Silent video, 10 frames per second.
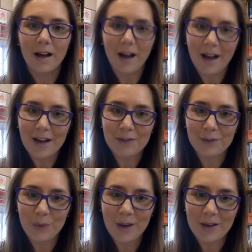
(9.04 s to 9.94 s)
Hi
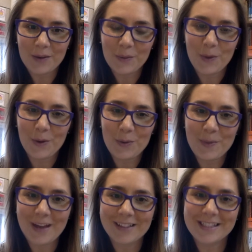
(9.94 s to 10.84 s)
everyone, welcome
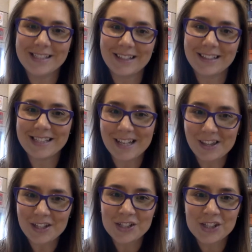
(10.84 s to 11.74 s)
back to Zealous
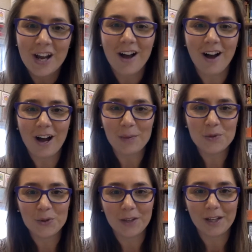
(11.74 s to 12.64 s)
English. I'm
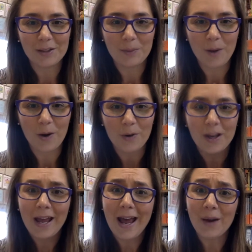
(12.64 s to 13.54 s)
Julia Lippold
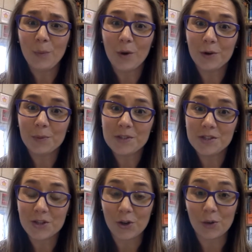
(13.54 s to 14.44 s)
and welcome to
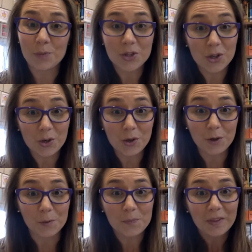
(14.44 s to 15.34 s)
Term
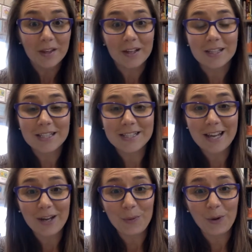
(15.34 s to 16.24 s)
2.
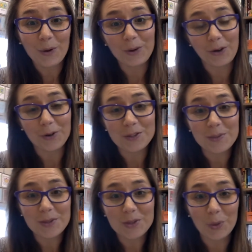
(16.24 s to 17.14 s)
Today we're going to
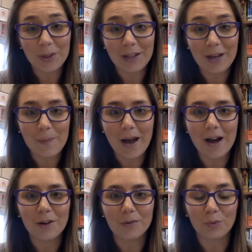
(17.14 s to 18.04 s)
be talking
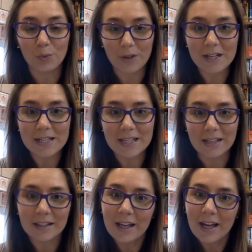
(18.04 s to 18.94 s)
about
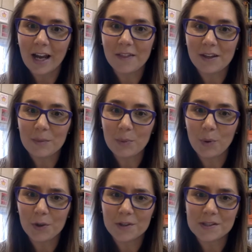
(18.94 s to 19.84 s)
reading and the
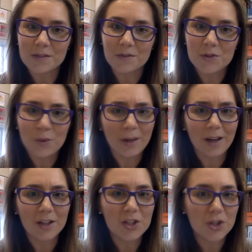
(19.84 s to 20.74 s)
importance of doing
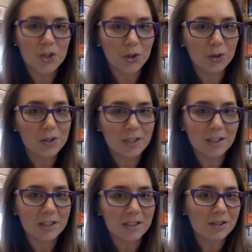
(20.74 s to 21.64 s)
our due
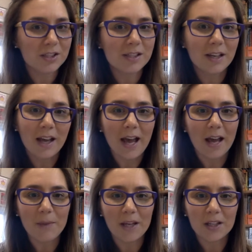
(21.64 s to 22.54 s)
diligence
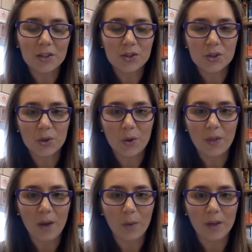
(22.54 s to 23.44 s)
and making sure
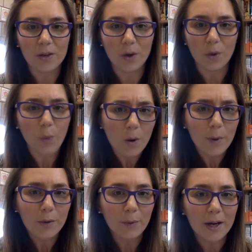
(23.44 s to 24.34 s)
that we know what
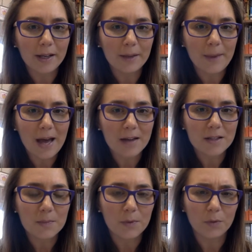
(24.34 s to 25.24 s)
we're reading
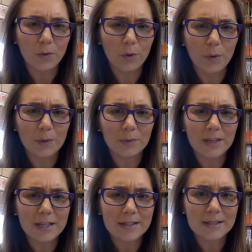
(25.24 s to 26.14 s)
about before we
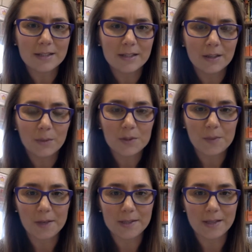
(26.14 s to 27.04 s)
read it, which
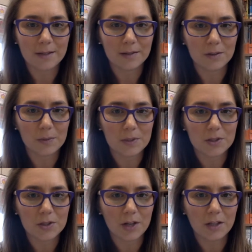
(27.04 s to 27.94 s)
might sound a little bit
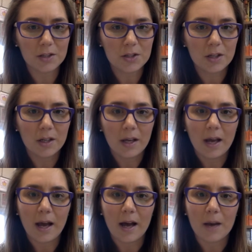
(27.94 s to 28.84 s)
strange,
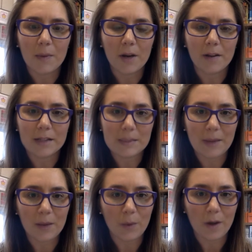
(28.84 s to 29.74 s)
but I'll
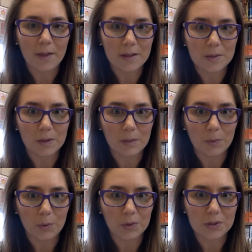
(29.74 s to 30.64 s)
explain why that's really
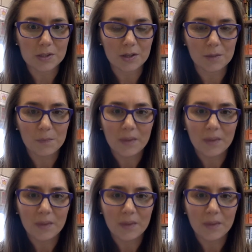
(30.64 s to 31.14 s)
important soon,